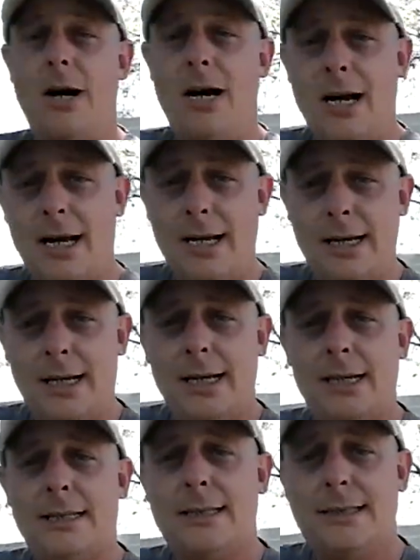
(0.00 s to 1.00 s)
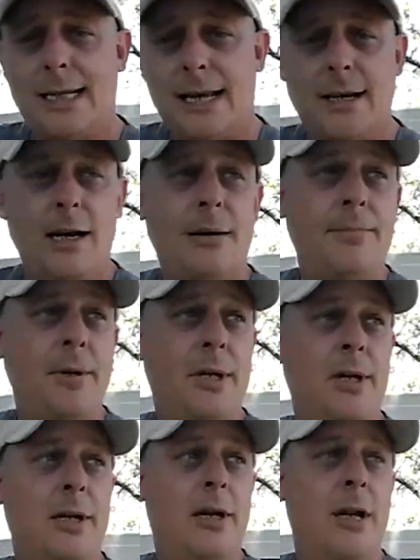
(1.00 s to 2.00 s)
I set up.
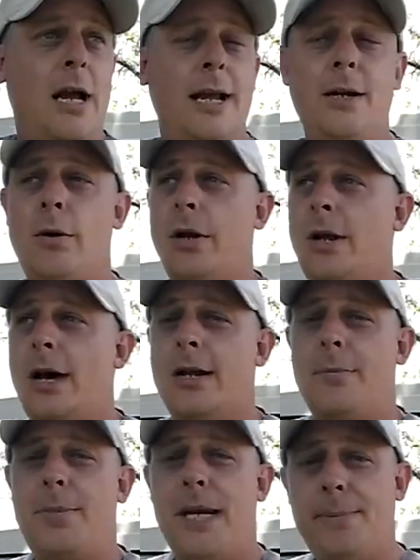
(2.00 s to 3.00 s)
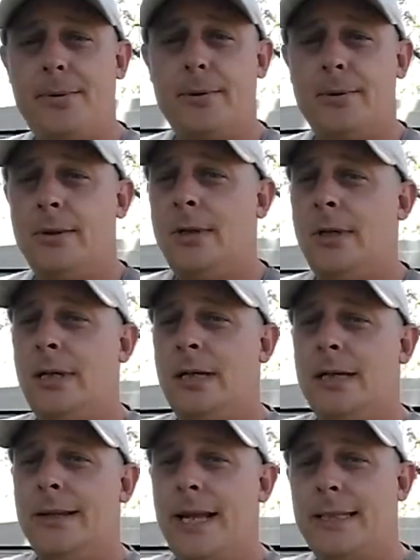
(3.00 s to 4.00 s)
I know a lot of people,
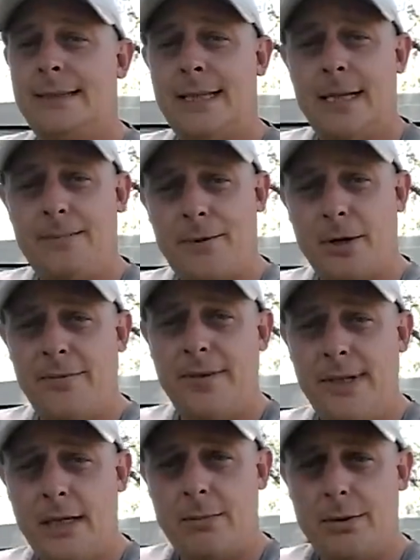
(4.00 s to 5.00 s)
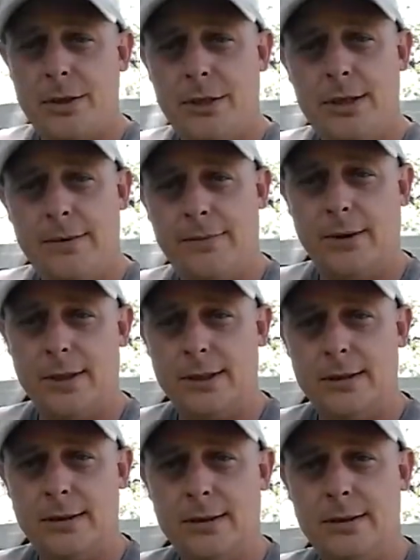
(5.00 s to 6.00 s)
they set up their VW different.
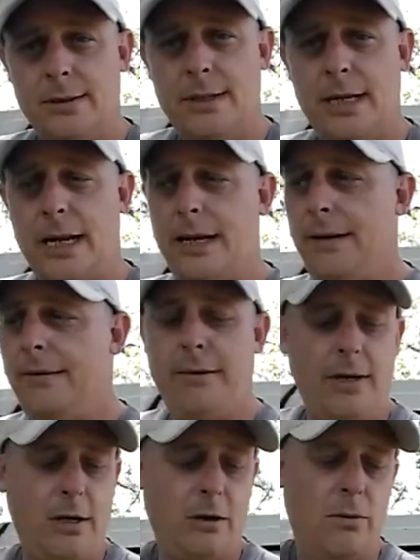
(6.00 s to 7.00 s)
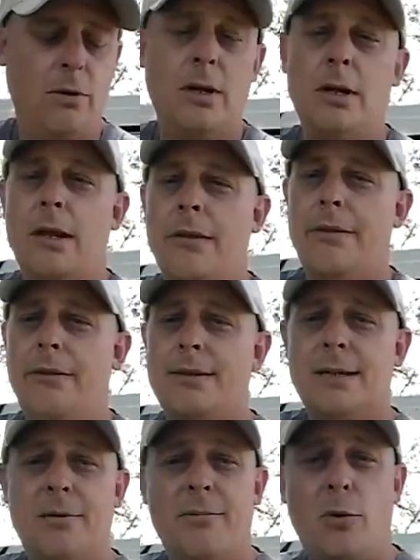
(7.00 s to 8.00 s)
They, you know,
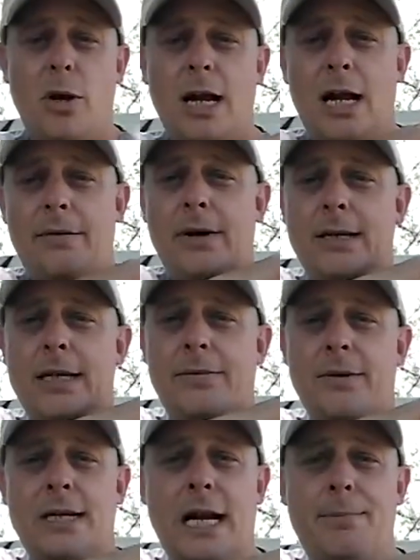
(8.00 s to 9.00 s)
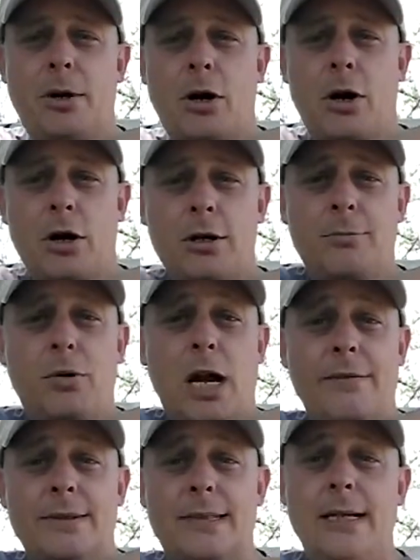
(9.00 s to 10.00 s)
some of them will have a different type of curtain,
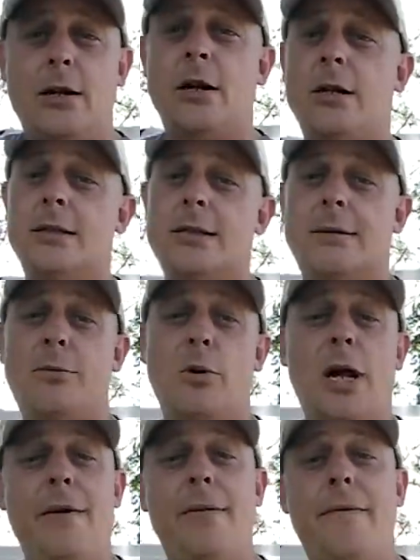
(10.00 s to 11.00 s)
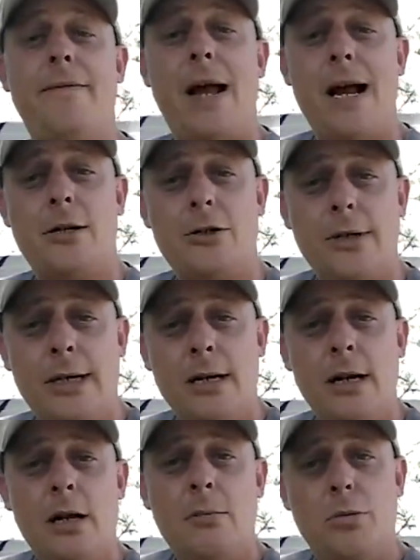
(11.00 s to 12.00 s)
privacy curtain. Some will have the factory
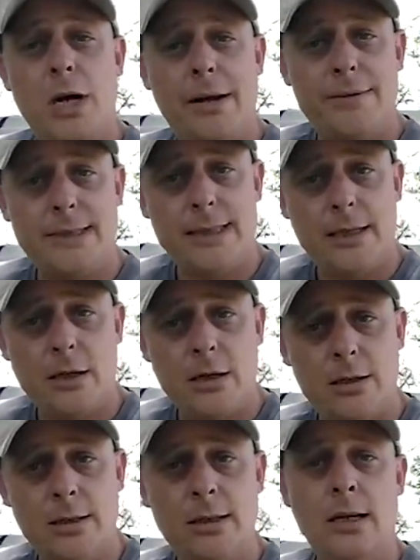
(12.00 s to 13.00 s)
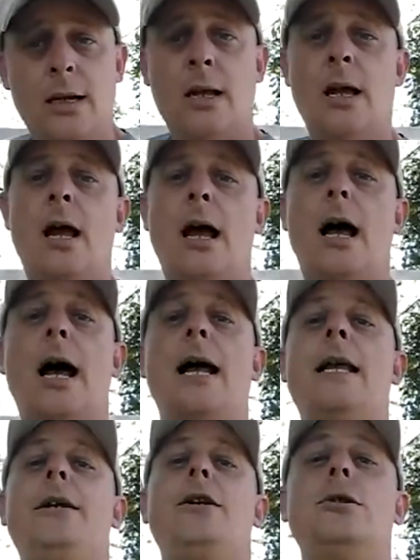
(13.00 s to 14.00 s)
privacy curtain. I
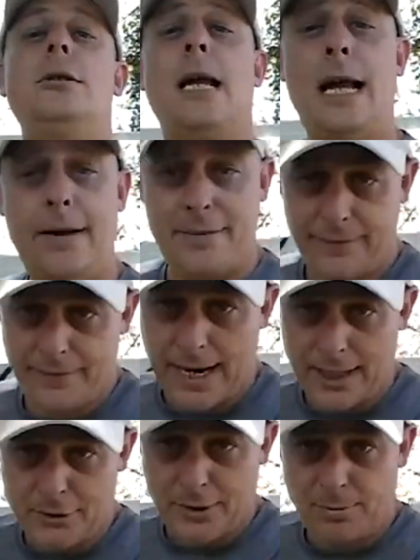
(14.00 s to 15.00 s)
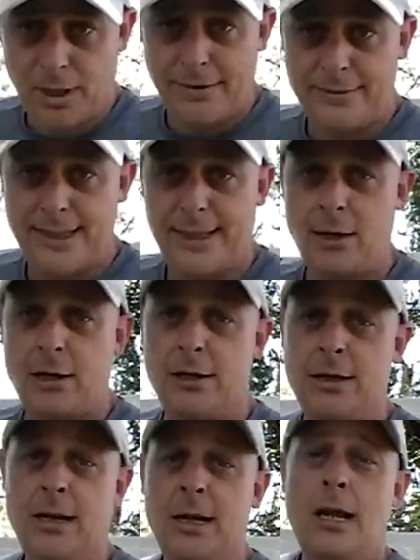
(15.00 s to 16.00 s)
used to have the factory privacy
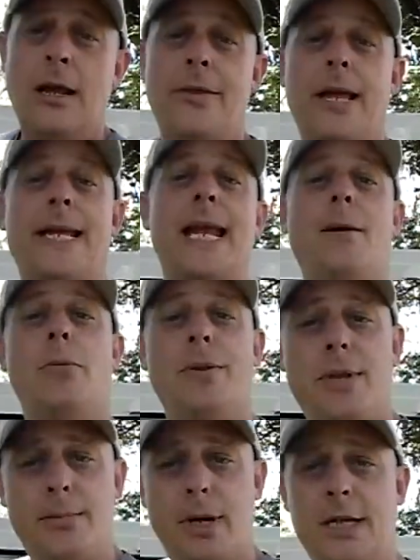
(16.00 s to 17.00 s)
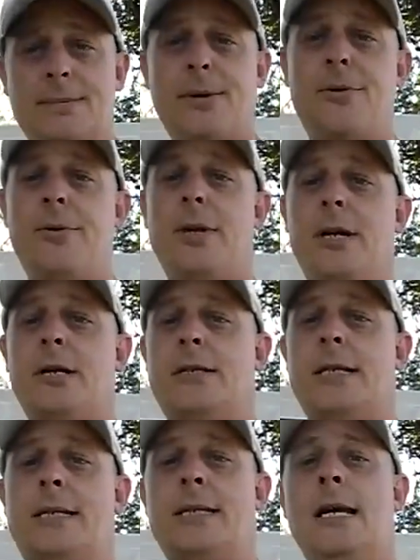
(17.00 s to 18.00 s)
curtain that came with the bus, but through the years
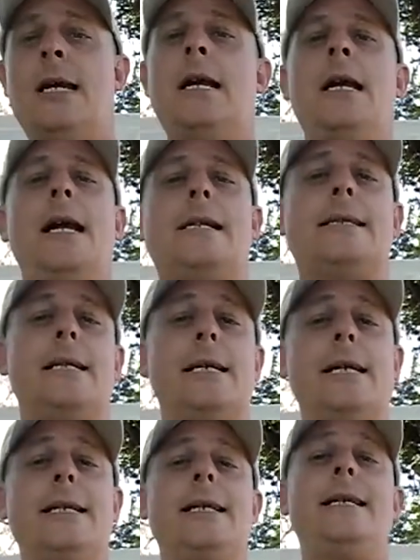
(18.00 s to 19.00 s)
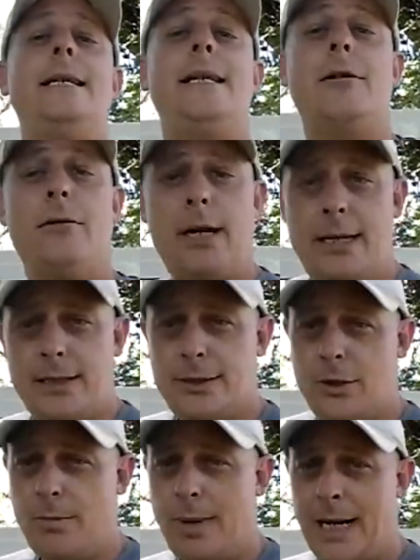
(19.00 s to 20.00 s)
it's deteriorated
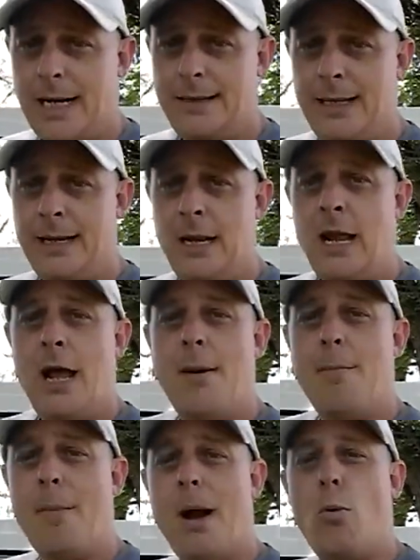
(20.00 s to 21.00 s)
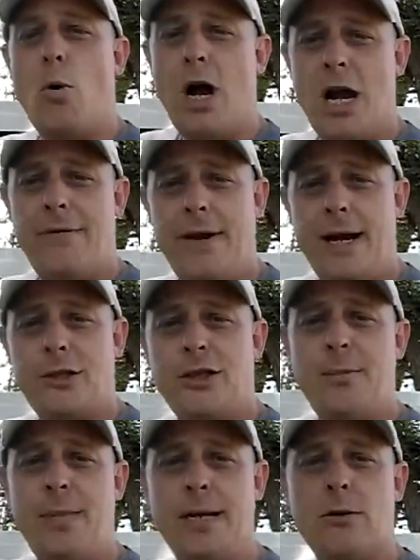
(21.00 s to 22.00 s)
so bad that my wife
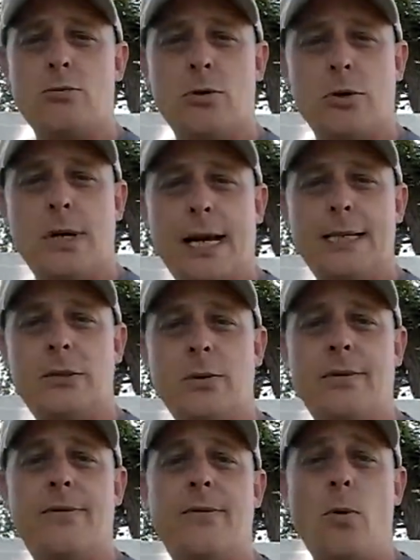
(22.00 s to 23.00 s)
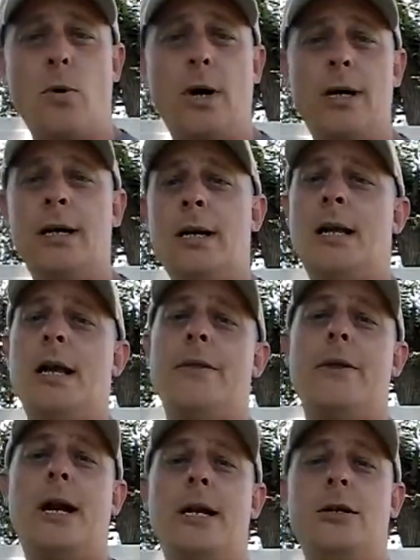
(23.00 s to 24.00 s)
actually made a real nice one for it
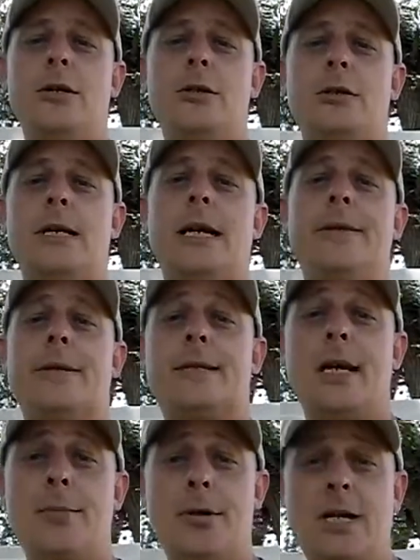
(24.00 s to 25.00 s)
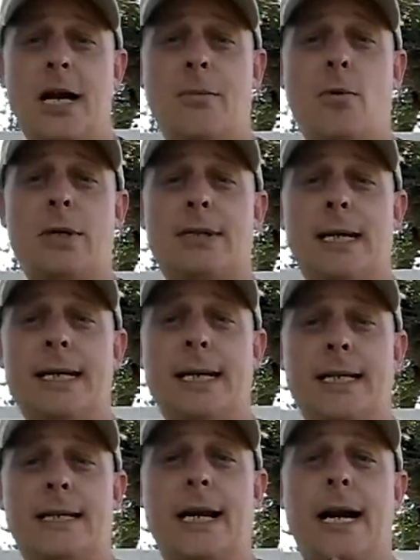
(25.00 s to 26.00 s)
that I use in the summertime. Once I
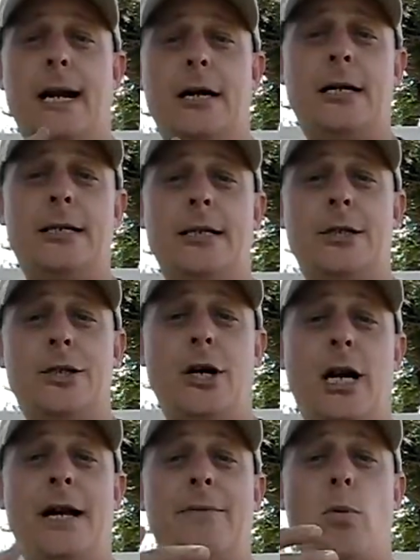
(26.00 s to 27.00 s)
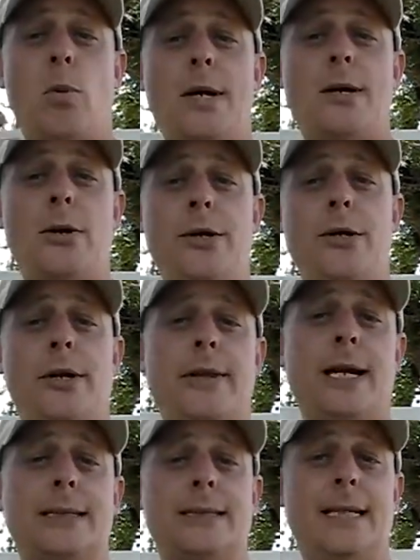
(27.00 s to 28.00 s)
get the air conditioner, I have a window unit that
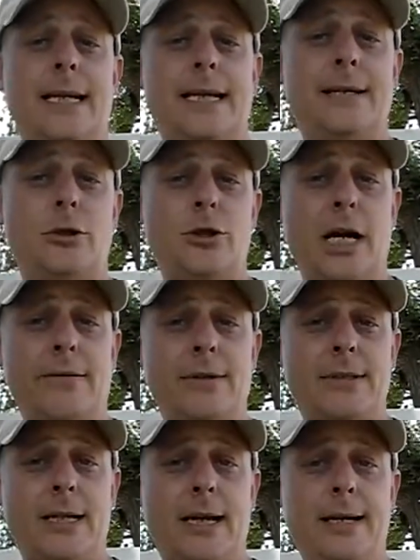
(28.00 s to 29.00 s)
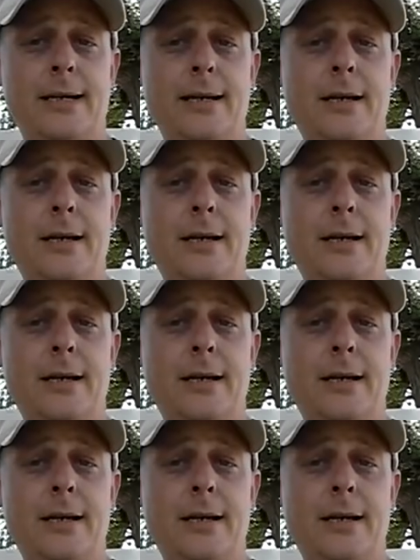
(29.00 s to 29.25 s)
I stick in the driver's side.